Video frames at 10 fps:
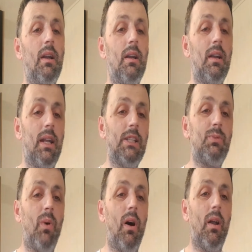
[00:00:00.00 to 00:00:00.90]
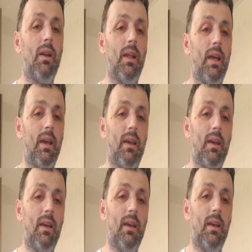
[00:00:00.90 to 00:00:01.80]
This one
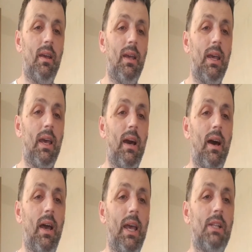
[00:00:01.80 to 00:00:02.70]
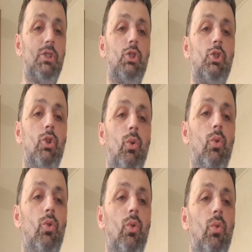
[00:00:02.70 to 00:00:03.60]
here, it's due
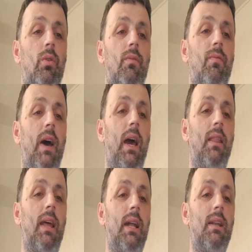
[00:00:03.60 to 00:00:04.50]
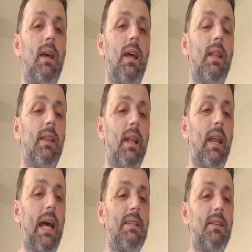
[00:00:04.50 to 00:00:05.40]
to the fact that the
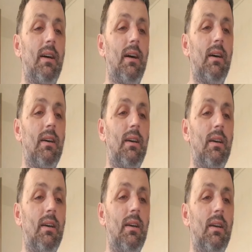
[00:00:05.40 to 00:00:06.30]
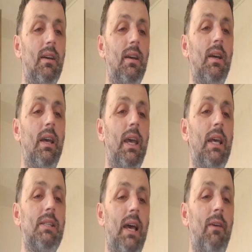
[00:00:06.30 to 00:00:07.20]
letter
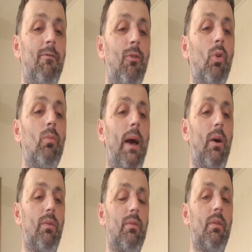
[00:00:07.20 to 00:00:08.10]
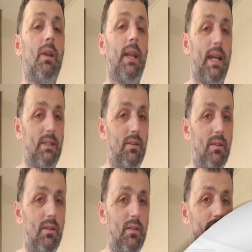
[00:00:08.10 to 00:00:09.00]
is a full mouth letter.